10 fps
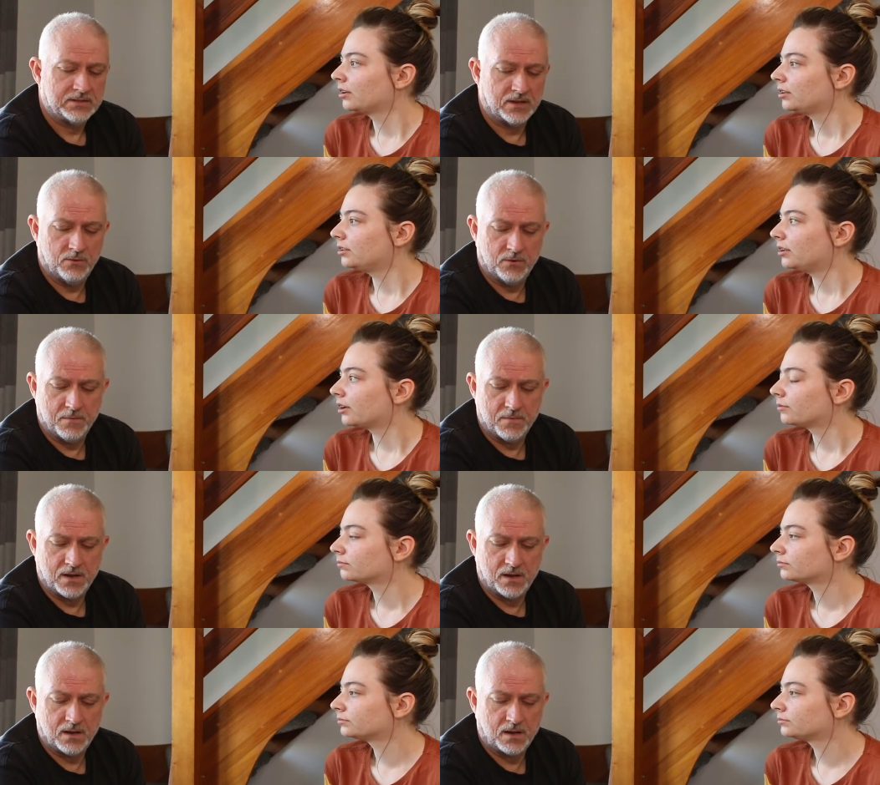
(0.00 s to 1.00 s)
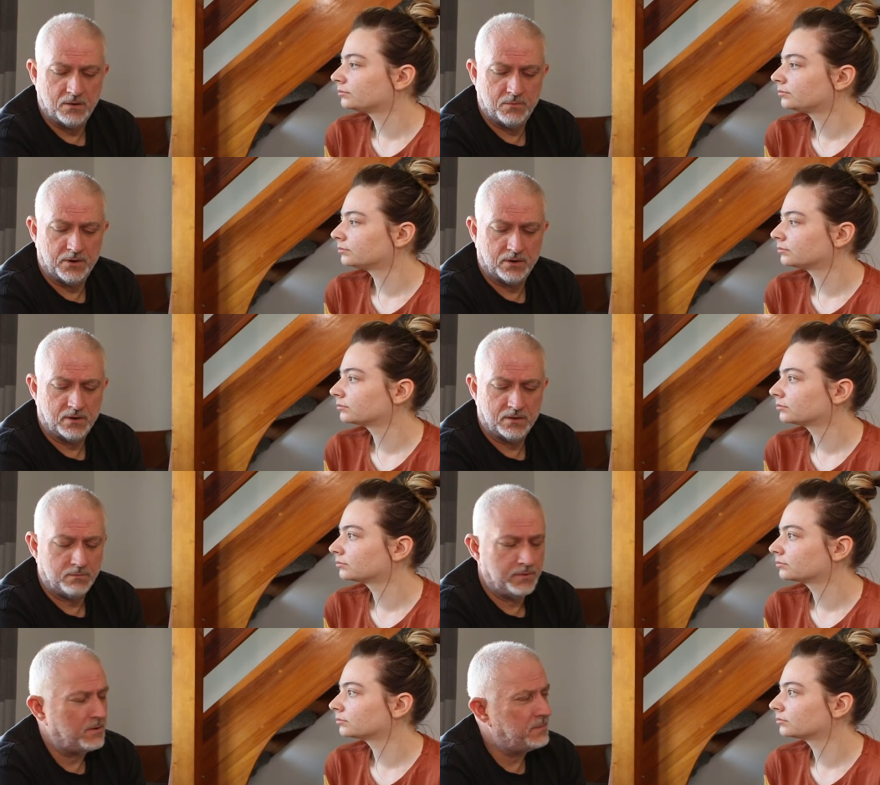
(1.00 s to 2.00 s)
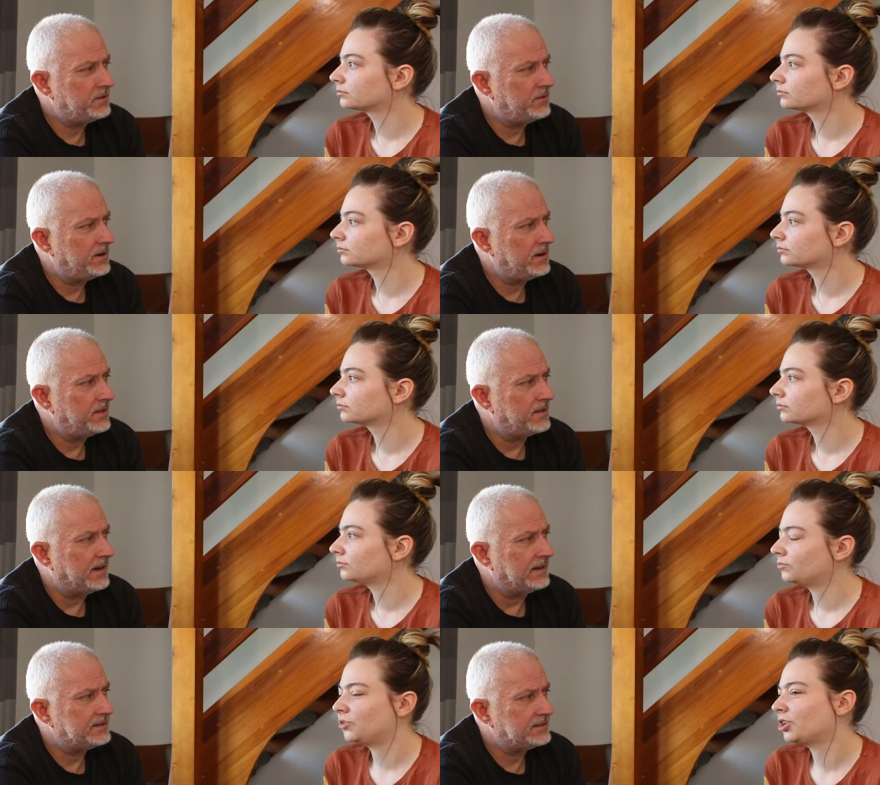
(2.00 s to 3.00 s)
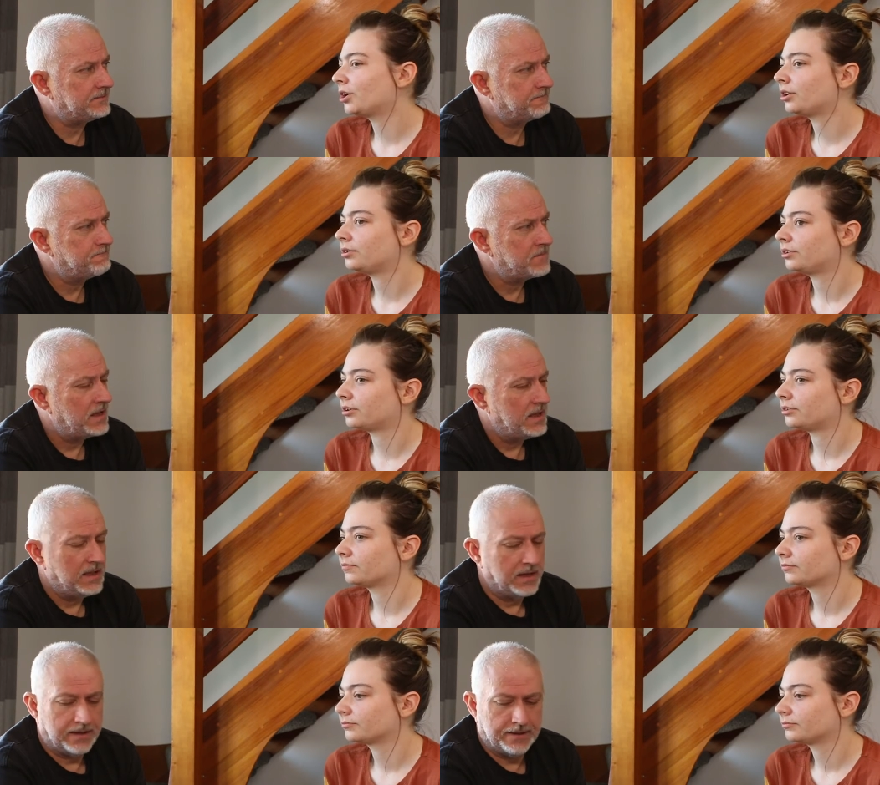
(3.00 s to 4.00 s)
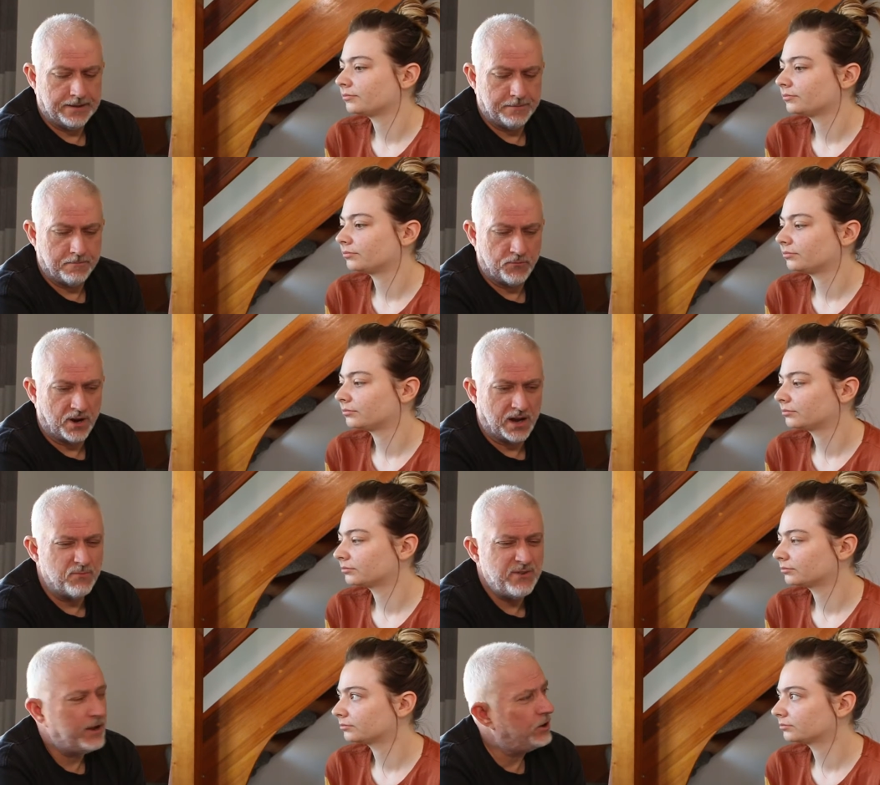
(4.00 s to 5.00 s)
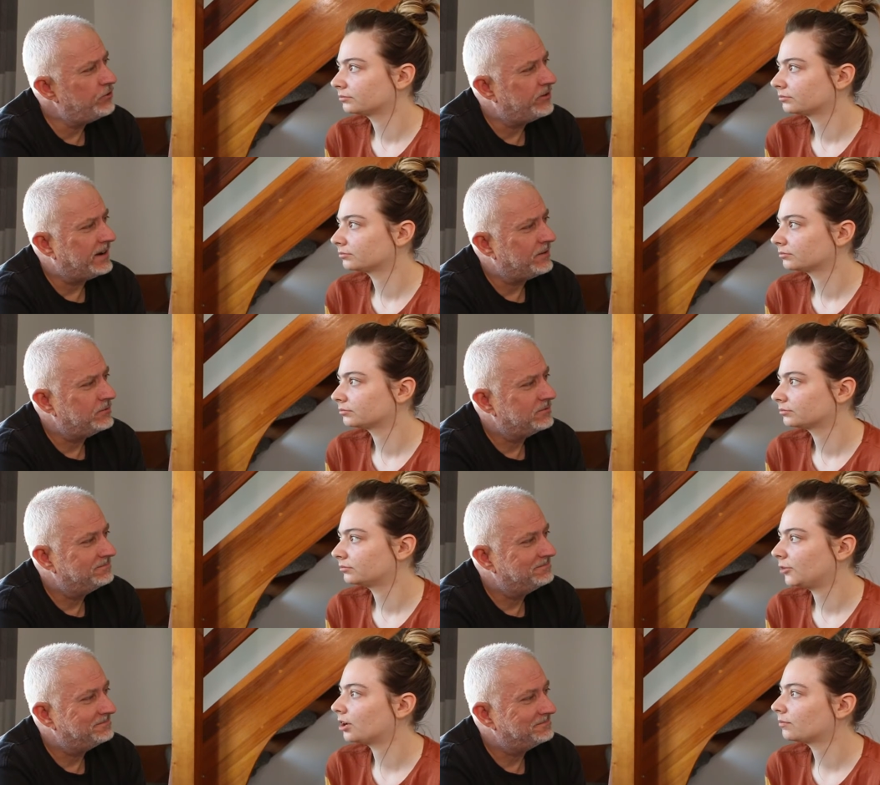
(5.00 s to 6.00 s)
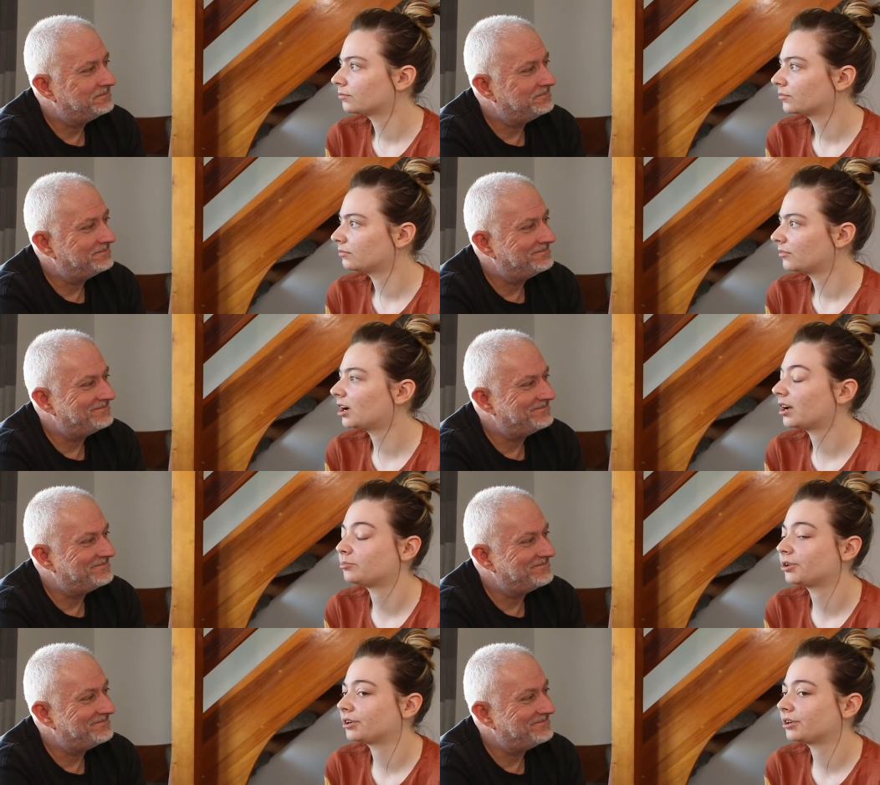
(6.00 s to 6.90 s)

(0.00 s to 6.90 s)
Speaker 1: So um, I hope we're not going to, we won't be doing any of that. No, no. Um, right, I'm really hungry now.
Speaker 2: Yeah. I had